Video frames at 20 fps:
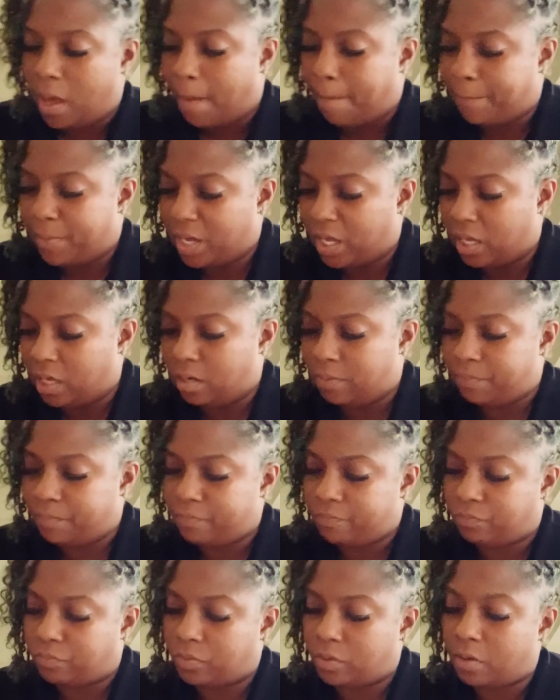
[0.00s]
But
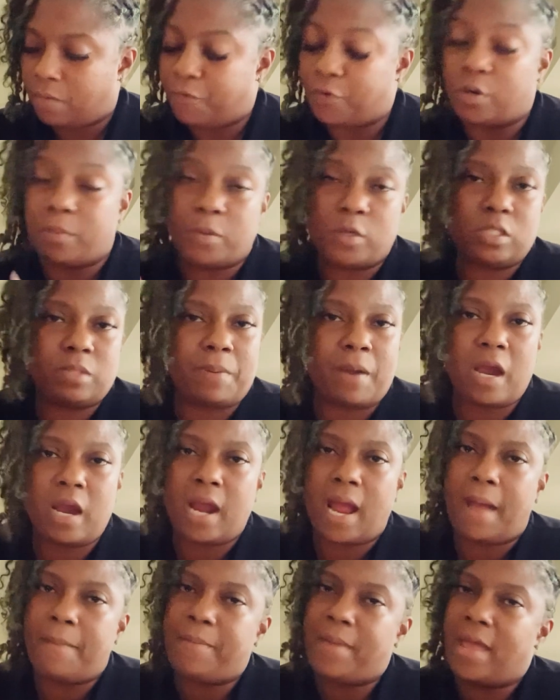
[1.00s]
for the most part,
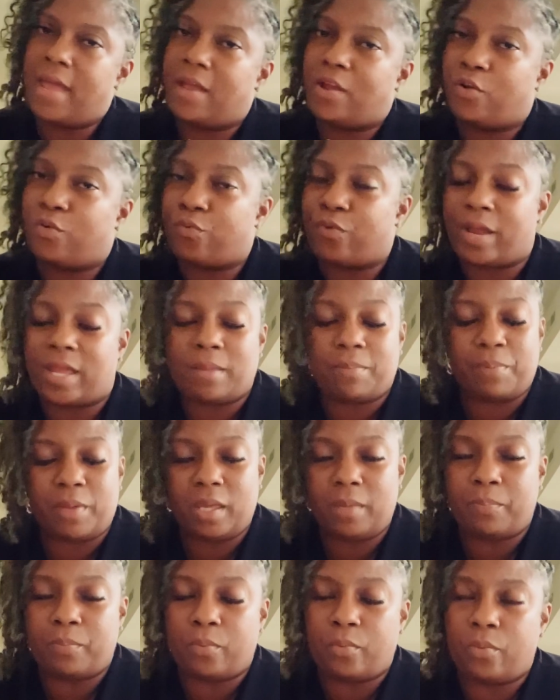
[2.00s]
I met great
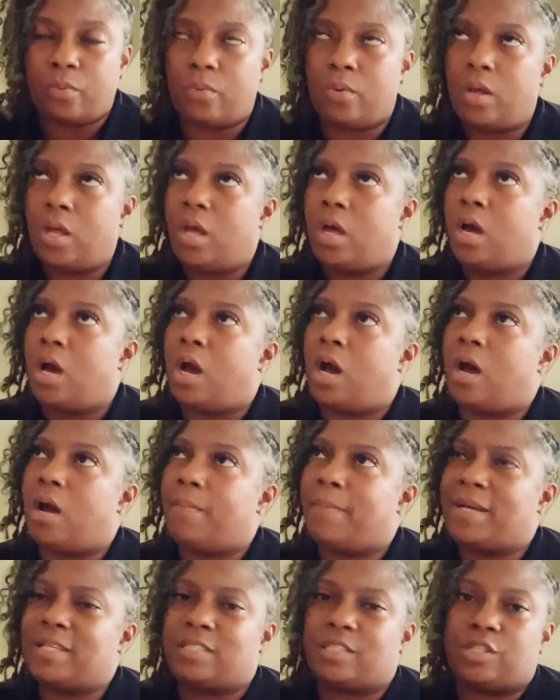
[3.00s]
people.
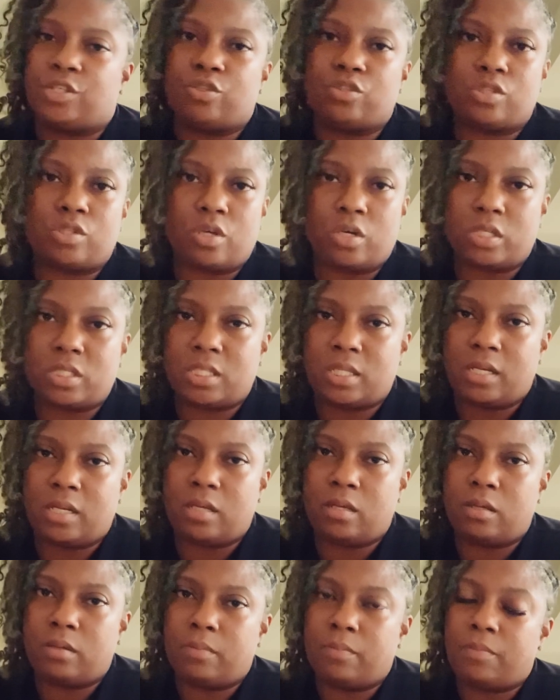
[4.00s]
I still talk to
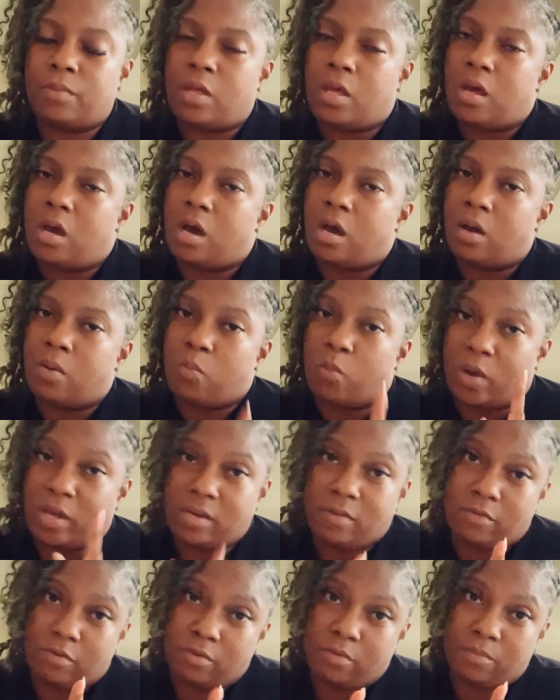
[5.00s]
them. One
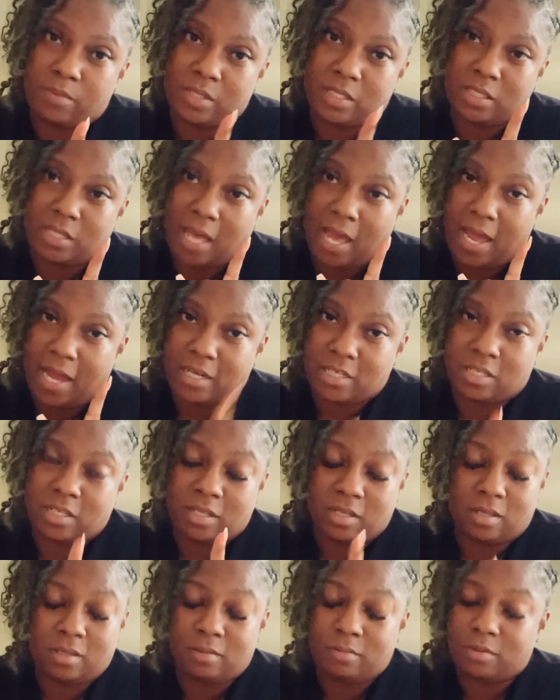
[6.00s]
of them is
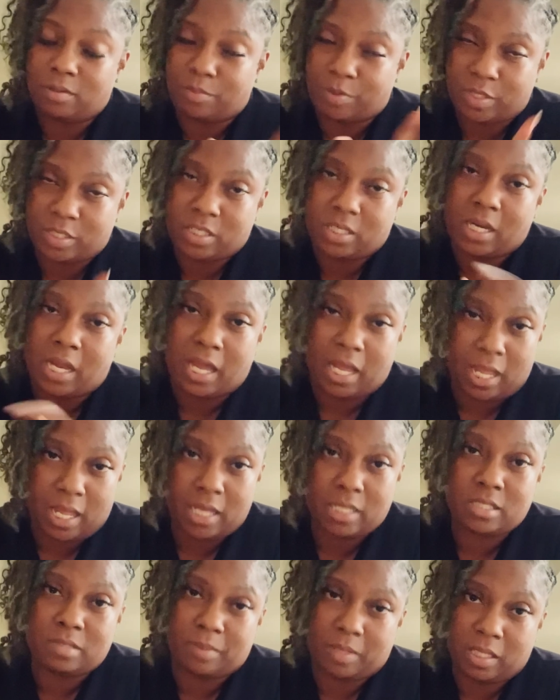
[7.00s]
actually the person that
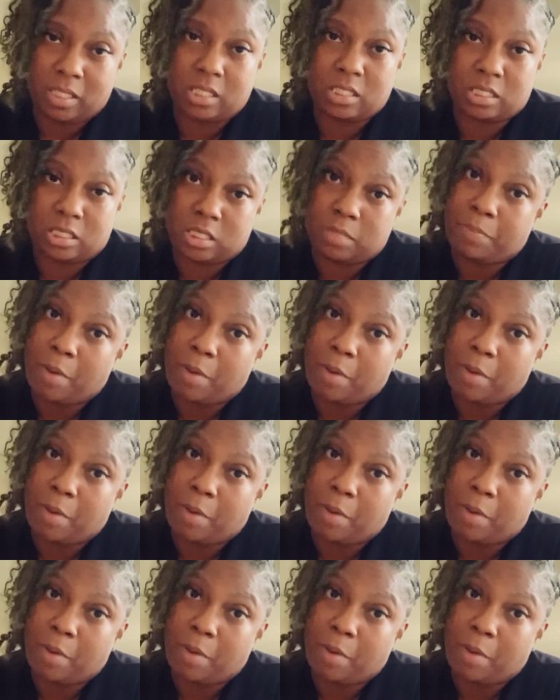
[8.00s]
asked me this.